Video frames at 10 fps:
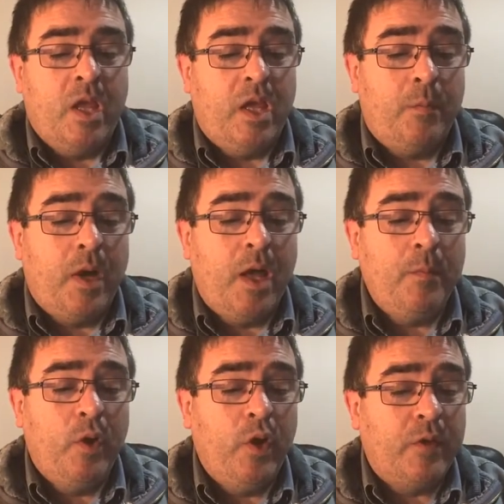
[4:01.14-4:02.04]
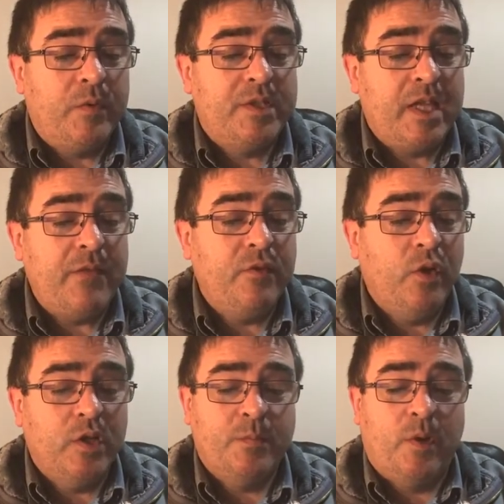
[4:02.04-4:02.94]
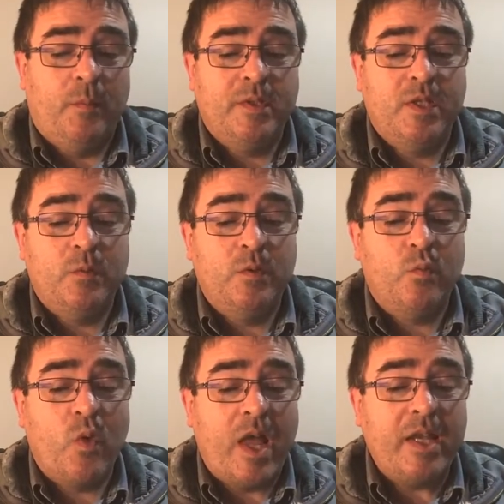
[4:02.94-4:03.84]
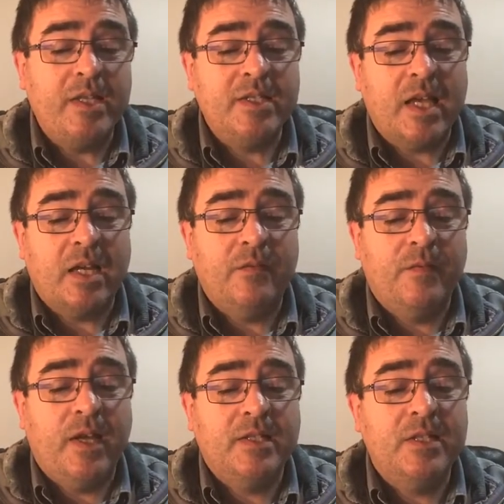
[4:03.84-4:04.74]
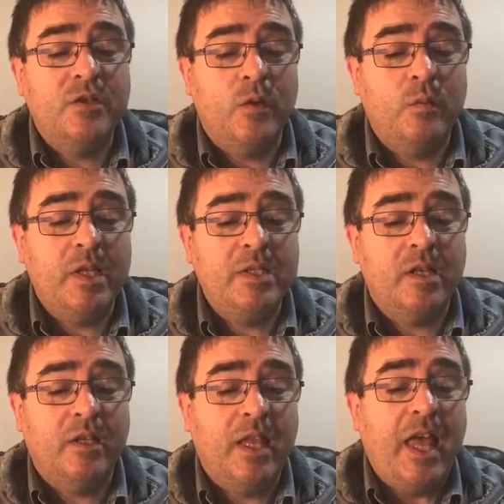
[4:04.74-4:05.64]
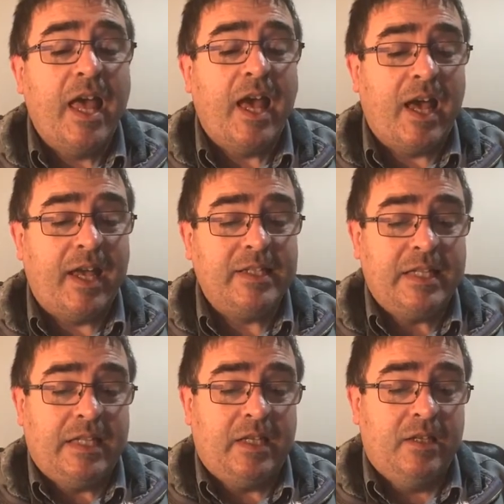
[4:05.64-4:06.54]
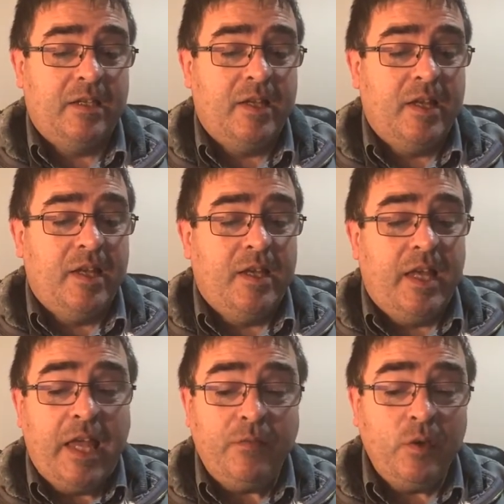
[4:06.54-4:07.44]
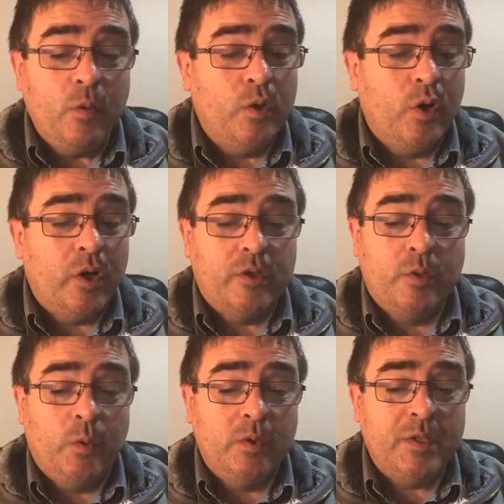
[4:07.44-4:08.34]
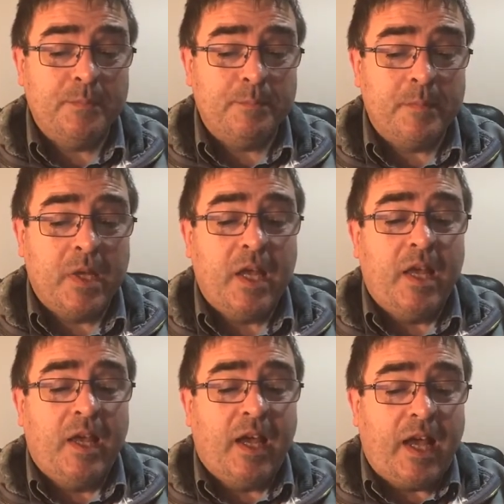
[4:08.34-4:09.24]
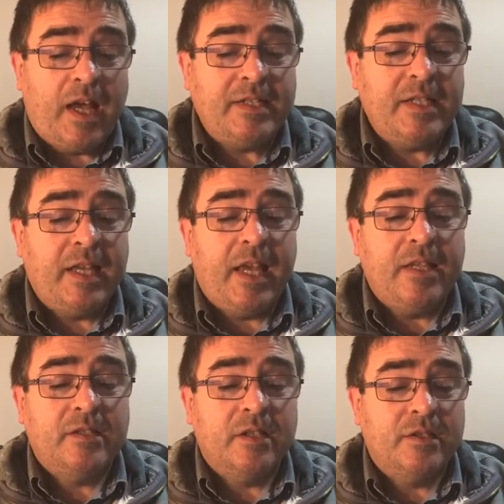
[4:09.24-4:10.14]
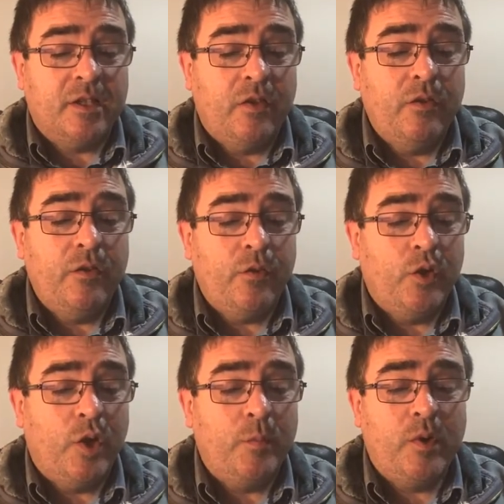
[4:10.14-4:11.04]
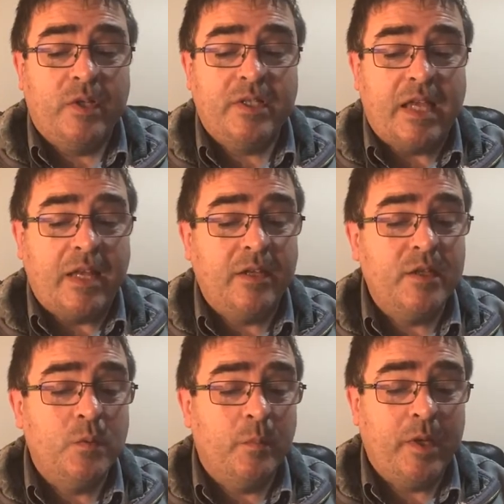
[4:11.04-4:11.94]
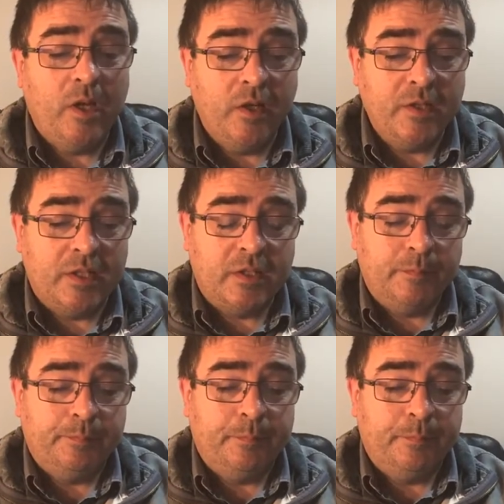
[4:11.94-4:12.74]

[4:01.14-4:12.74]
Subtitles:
Abraham, who had received God's promises, was ready to sacrifice his only son, Isaac, even though God had told him, "Isaac is the son through whom your descendants will be counted."